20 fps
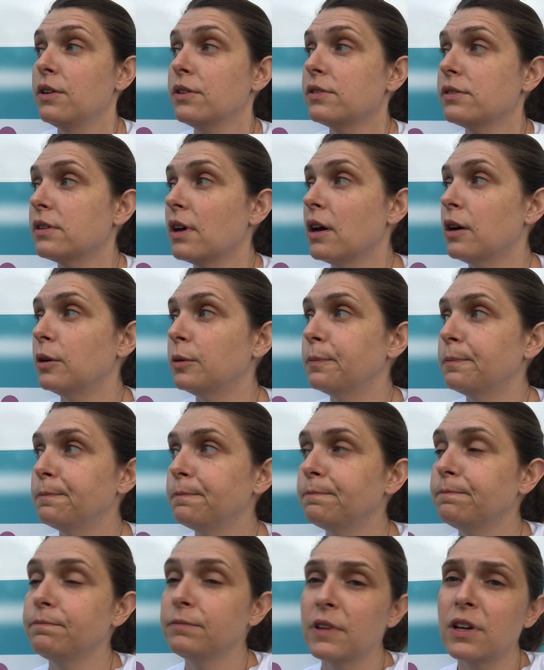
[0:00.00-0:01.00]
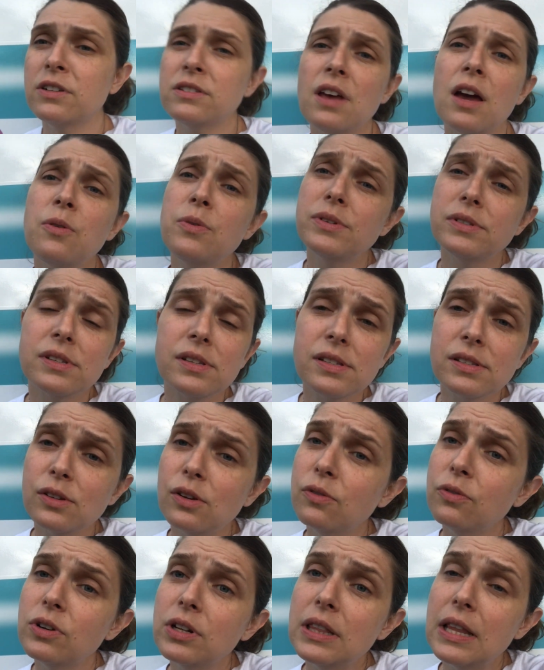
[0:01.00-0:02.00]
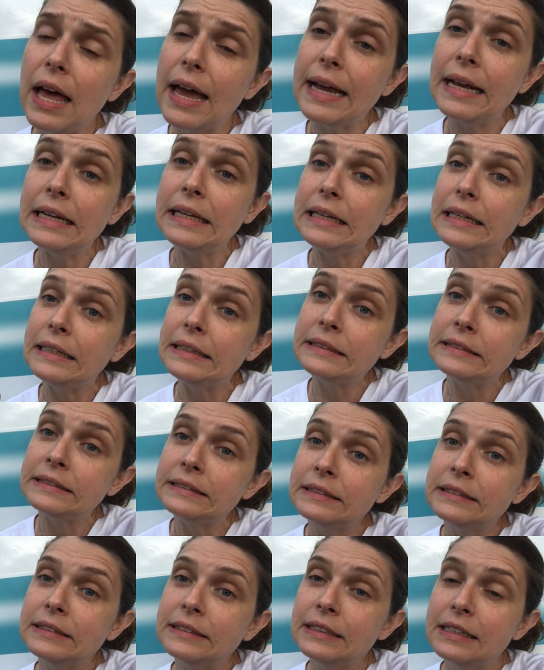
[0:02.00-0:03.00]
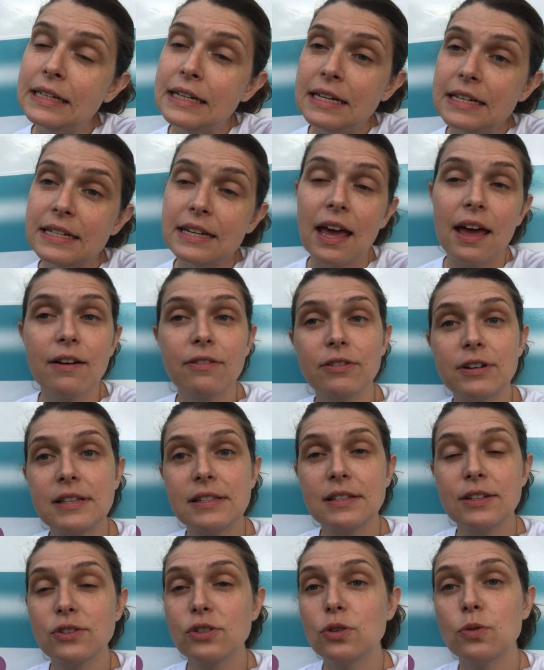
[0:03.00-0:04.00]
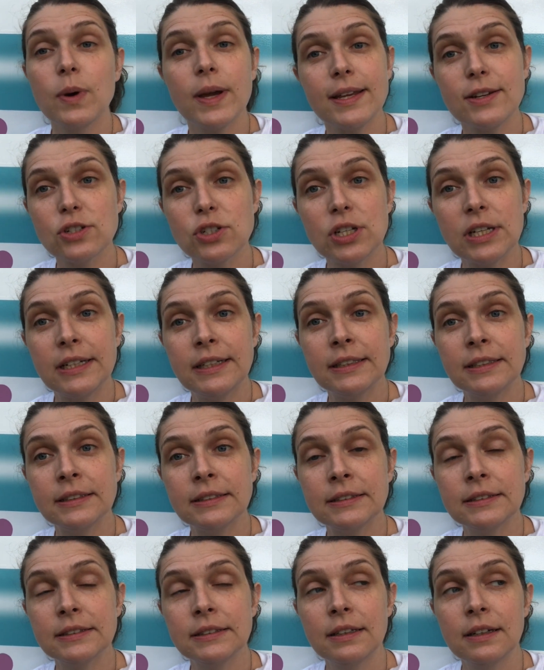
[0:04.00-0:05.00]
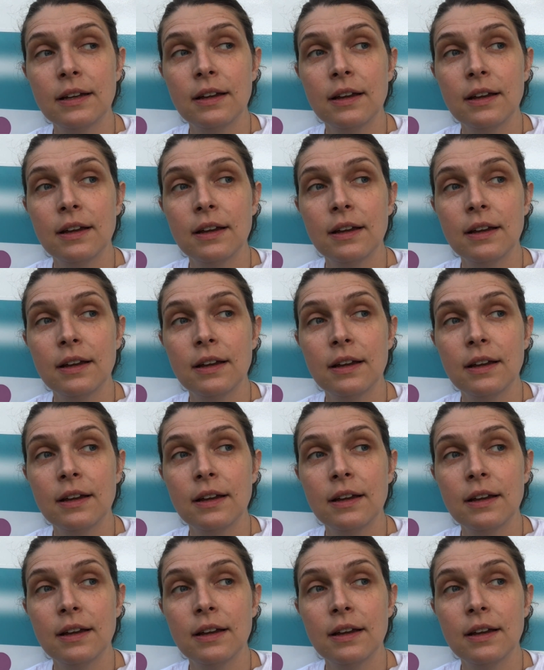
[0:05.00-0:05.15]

So there's always a silver lining to every situation.